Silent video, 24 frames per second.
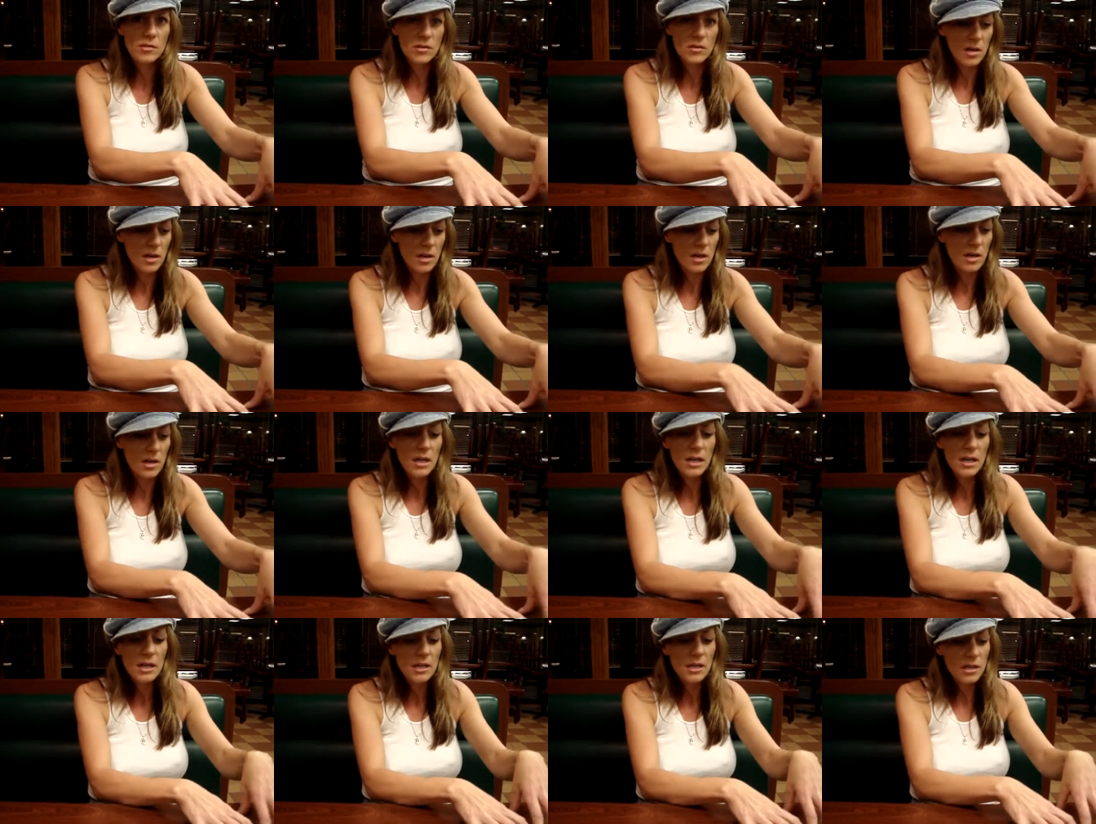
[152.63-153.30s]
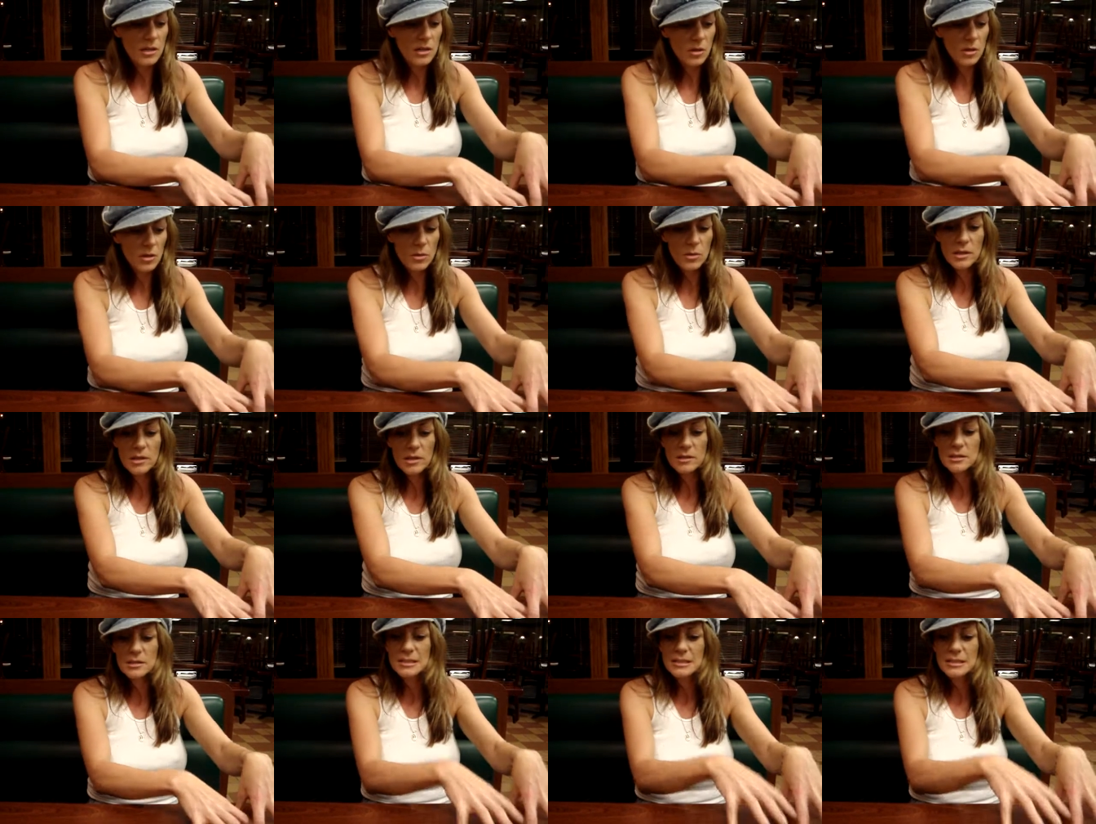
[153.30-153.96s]
You're not, you know,
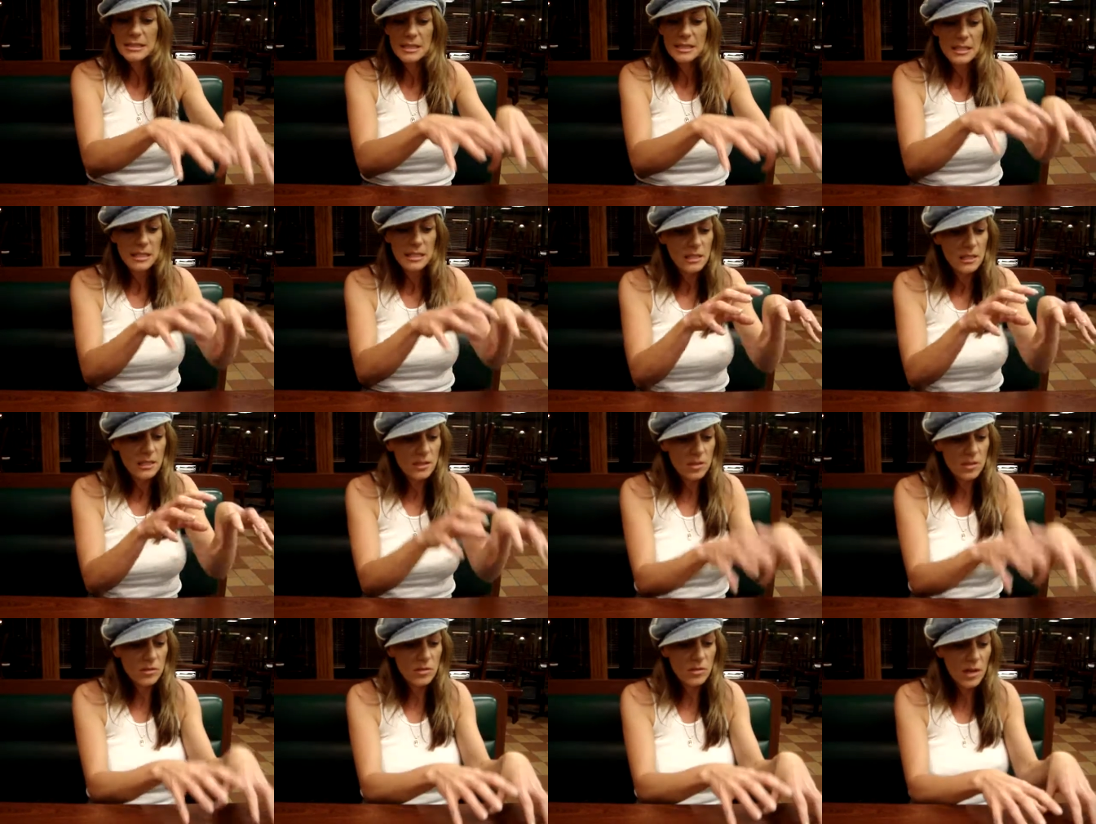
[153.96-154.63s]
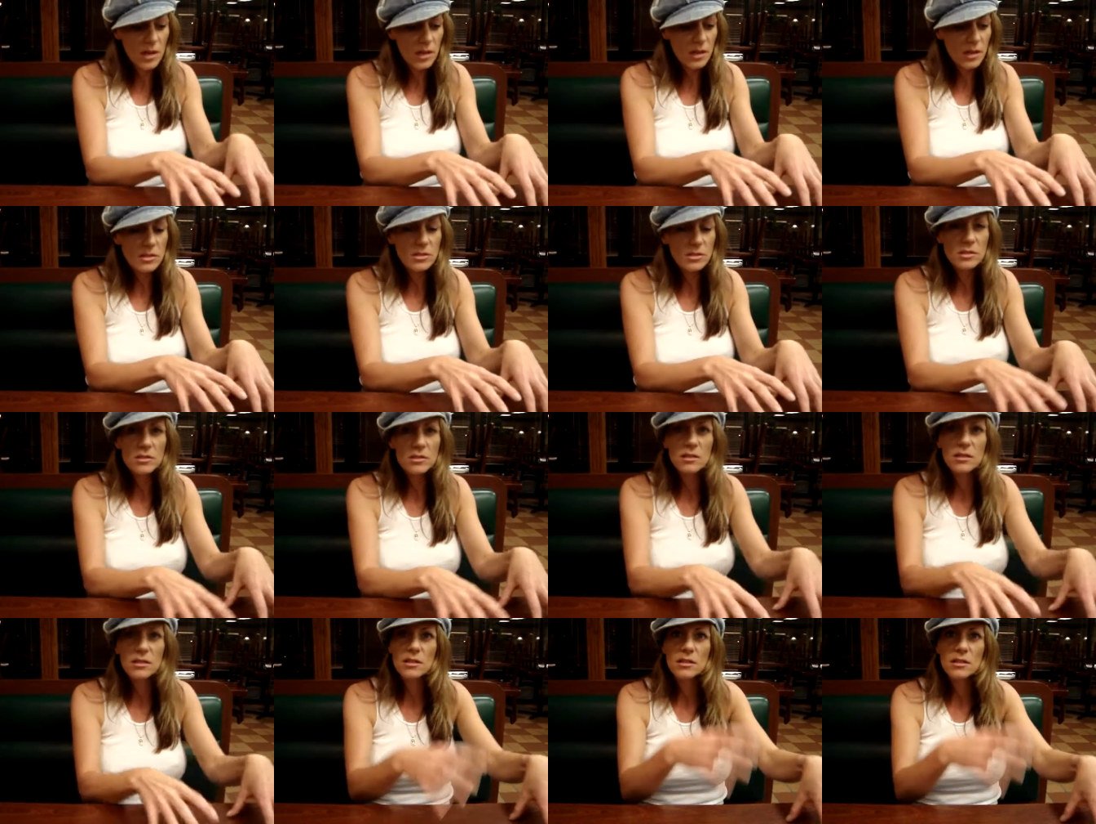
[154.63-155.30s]
and you're
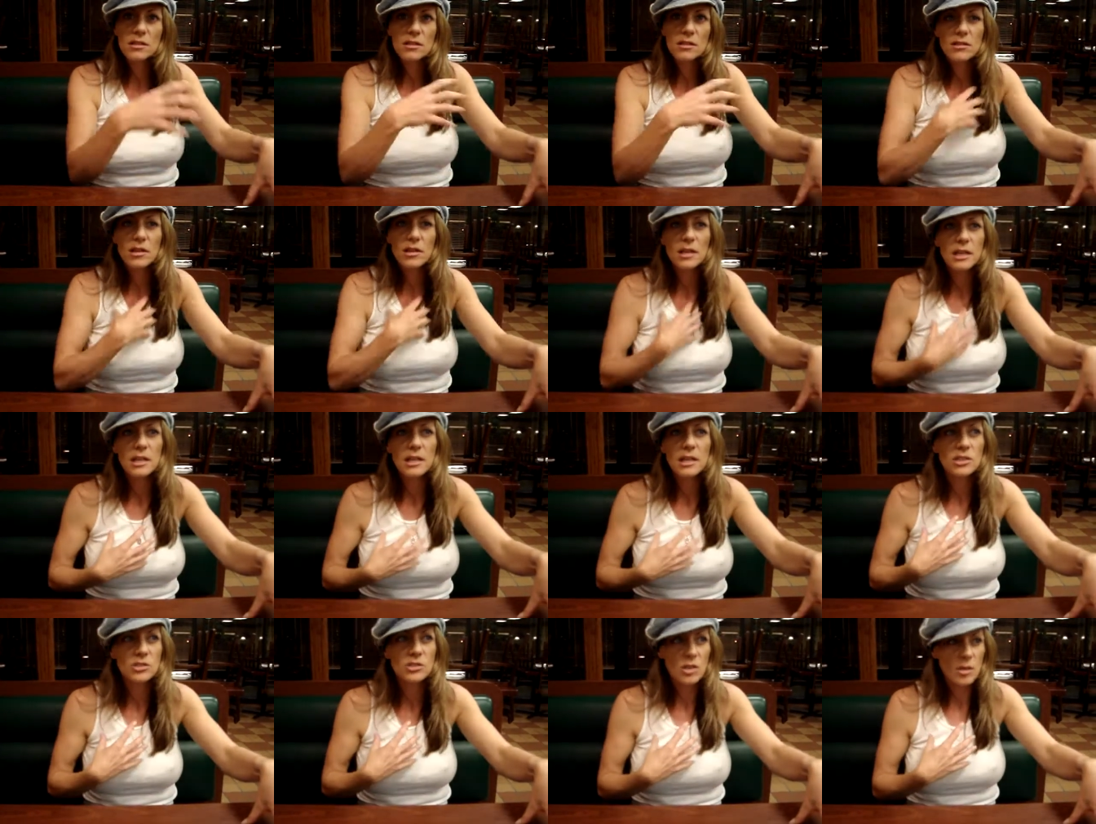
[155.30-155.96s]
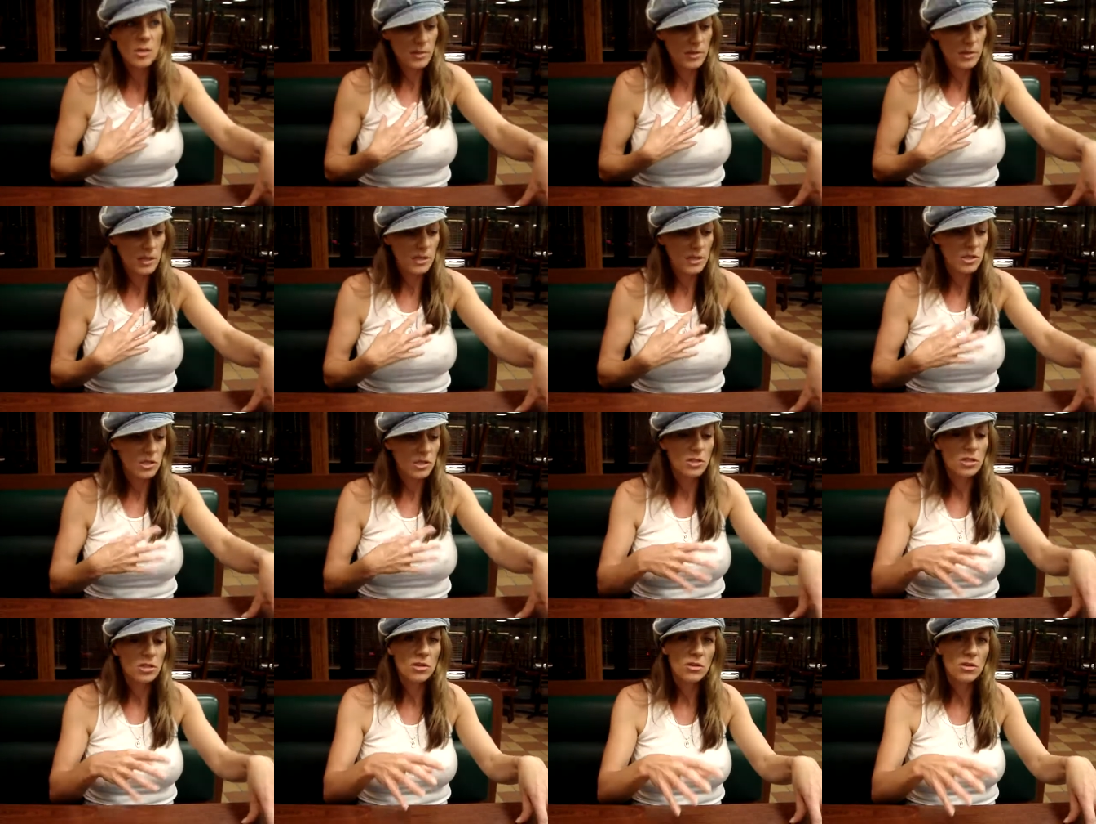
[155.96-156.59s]
not in any trepidation.